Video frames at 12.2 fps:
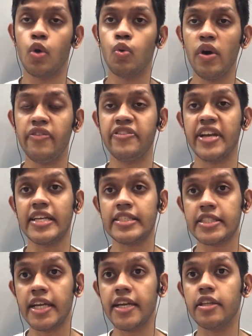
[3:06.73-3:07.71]
who have
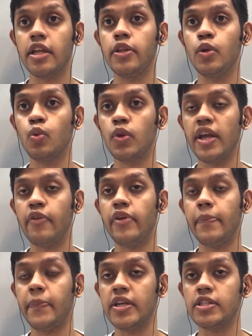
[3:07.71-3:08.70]
tested the nuclear
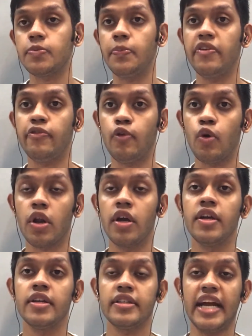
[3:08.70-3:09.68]
weapons before
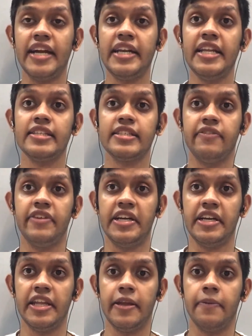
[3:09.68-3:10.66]

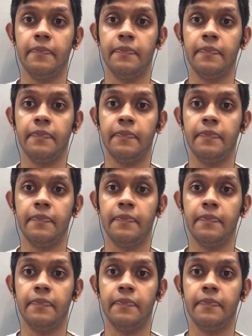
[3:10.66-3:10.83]
1970.